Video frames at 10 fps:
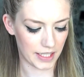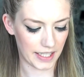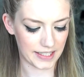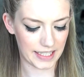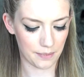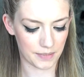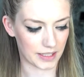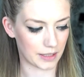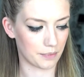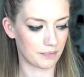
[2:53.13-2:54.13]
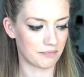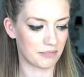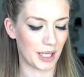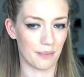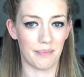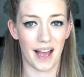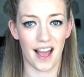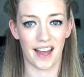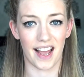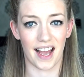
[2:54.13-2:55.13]
He seems like a pretty
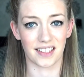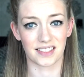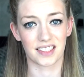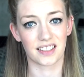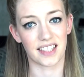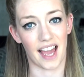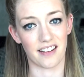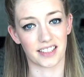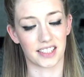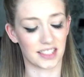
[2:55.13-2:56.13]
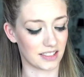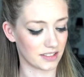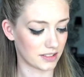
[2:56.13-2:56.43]
badass character.